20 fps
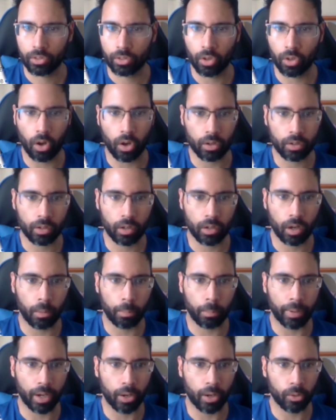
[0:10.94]
talk
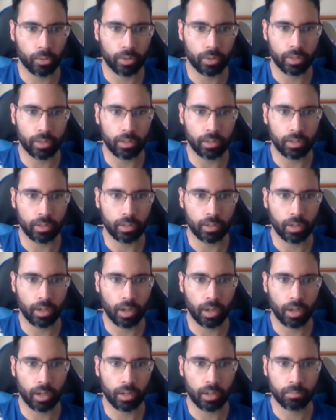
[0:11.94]
about
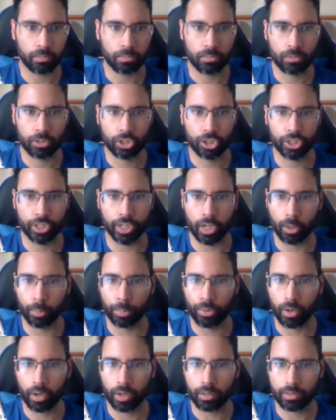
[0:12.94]
the share
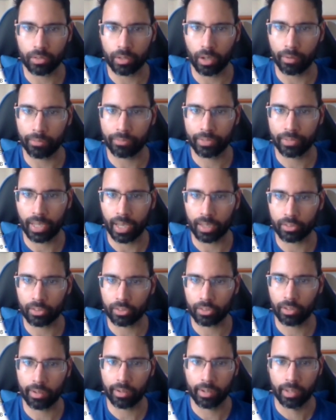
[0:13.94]
price of
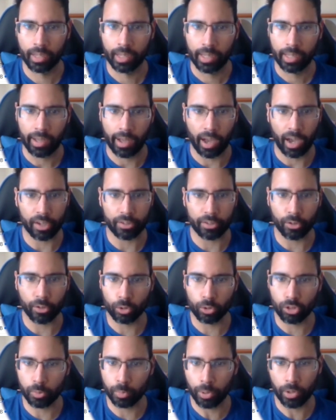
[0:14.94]
Tesla. I know
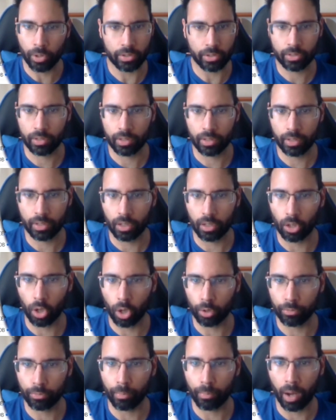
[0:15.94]
just personally, a
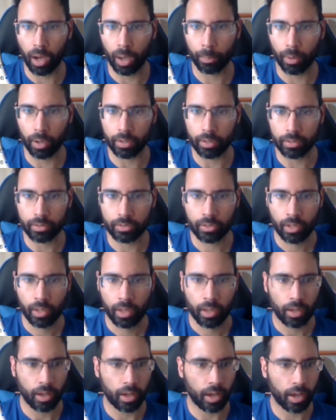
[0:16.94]
lot of my buddies,
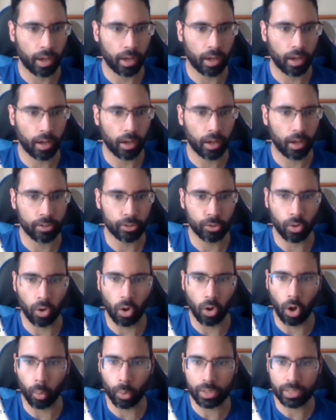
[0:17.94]

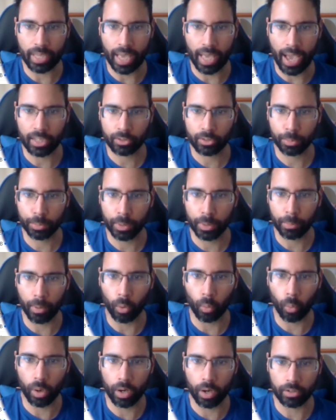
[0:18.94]
always ask me
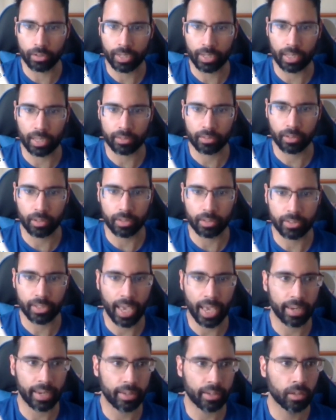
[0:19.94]
about where Tesla is
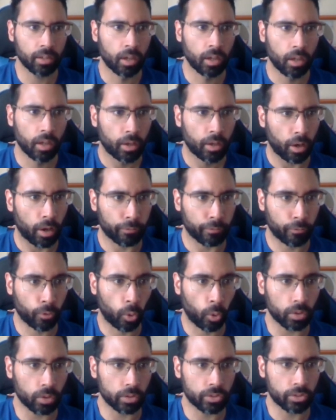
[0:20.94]
heading. Of
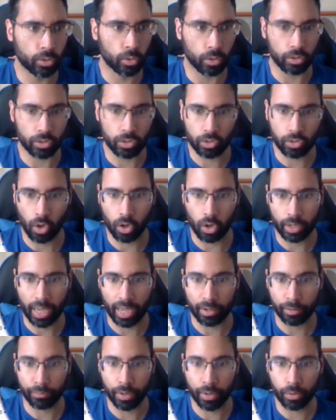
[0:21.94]
course, the stock
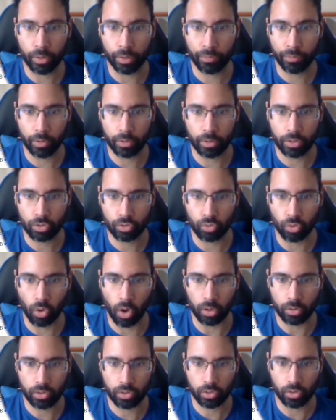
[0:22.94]
had a very, very
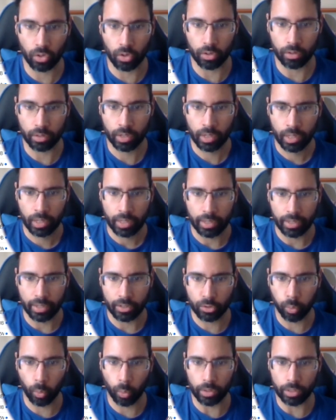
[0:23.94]
strong start in
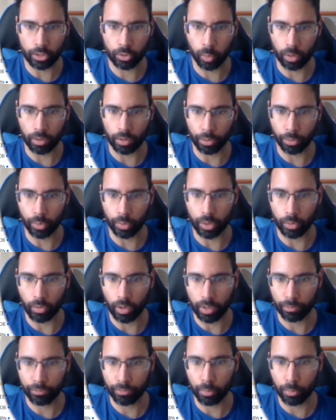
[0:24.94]
2023,
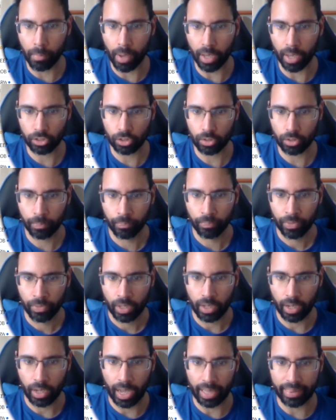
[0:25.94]
right? If you measure
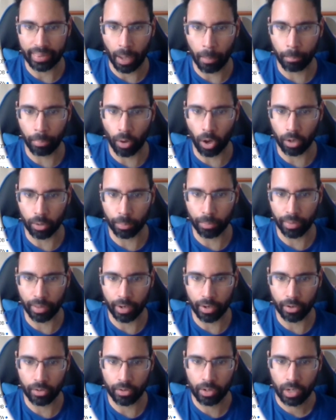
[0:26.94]
that bottom
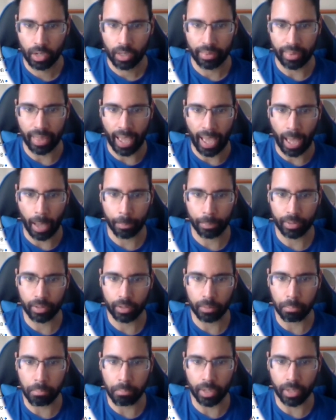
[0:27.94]
there, that happened
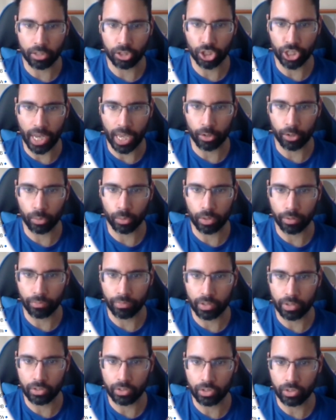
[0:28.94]
in mid-January of
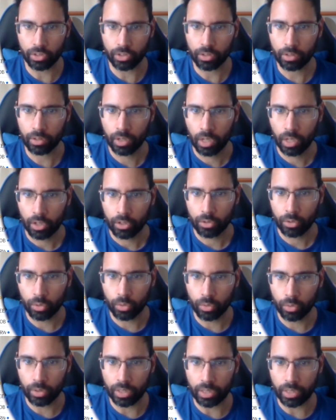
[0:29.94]
this year
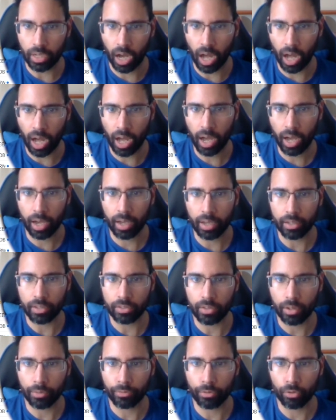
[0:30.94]
to the
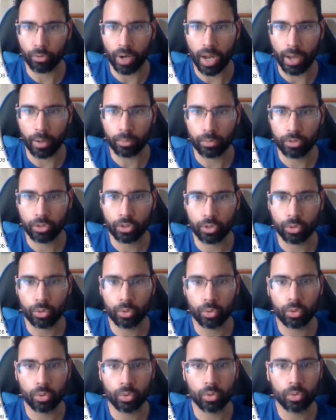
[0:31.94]
highs of around
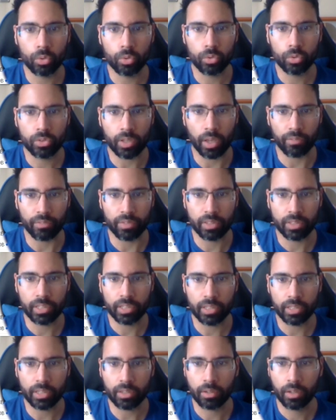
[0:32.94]

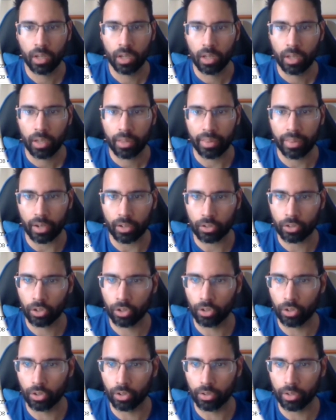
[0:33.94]
217 that
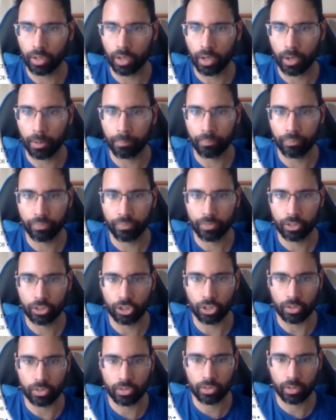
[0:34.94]
occurred
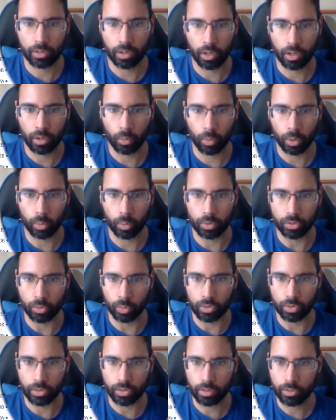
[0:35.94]
what was it,
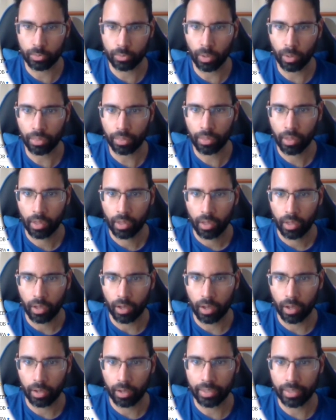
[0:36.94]
this month?
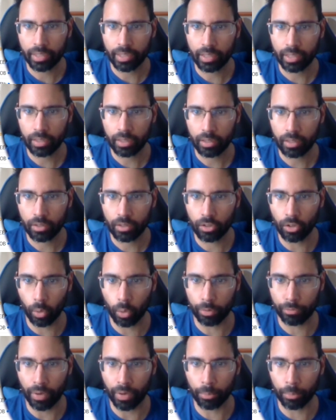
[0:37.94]

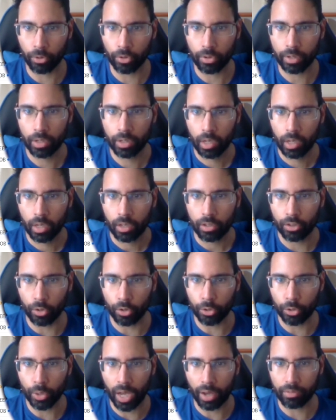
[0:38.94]
In February,
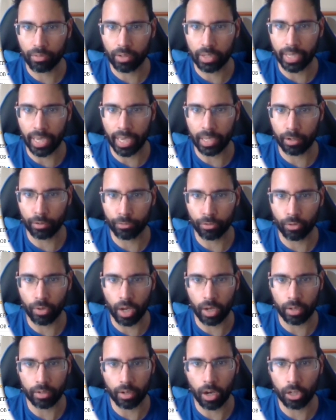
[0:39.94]
you have a gain of
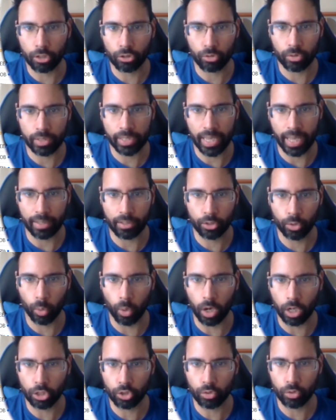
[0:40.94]
around 110 to
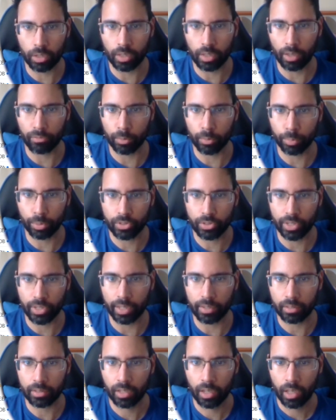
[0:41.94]

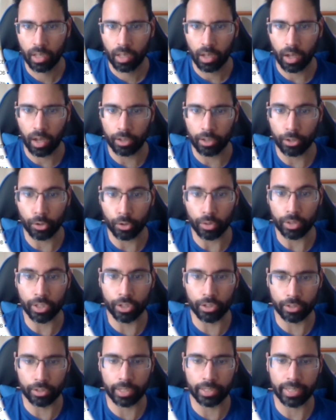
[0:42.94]
111%,
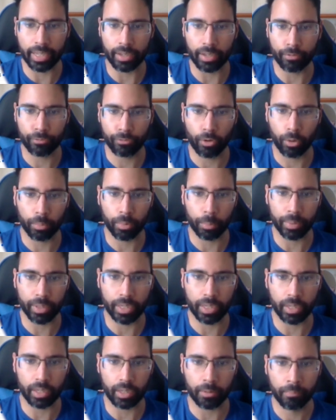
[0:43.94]
year to date from the
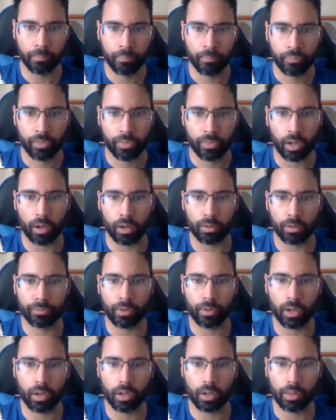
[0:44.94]
beginning of
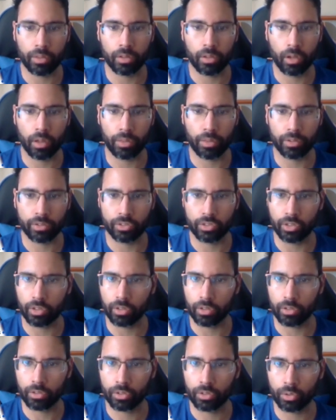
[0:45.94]
this
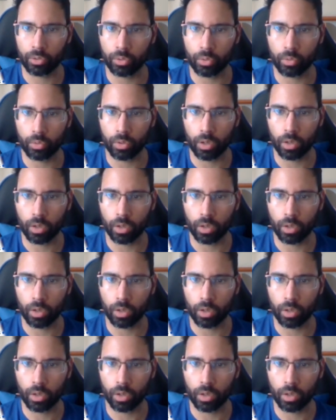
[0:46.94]
year to